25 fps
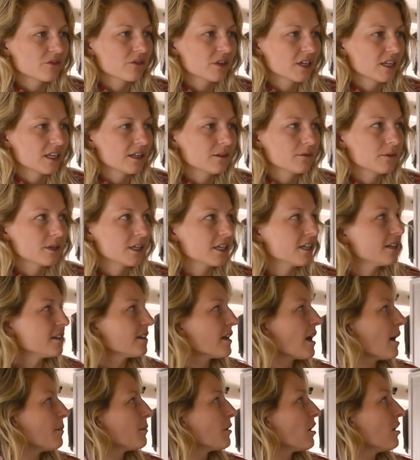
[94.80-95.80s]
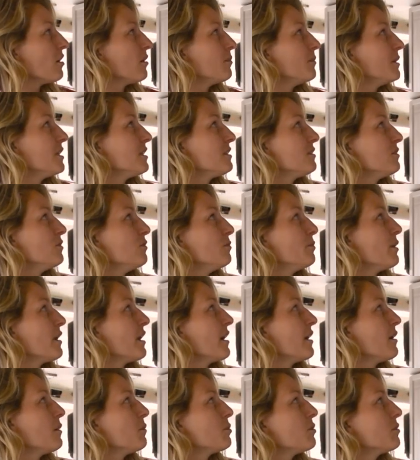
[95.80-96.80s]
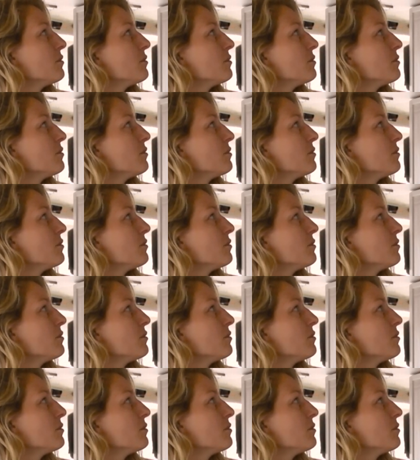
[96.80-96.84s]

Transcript: really weird. I'm gonna miss you, babe. All